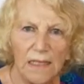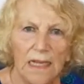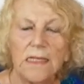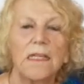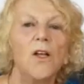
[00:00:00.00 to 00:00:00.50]

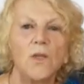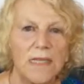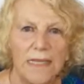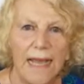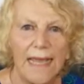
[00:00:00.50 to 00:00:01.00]
as
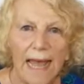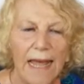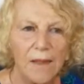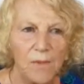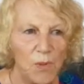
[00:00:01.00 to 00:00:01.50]
close as I can.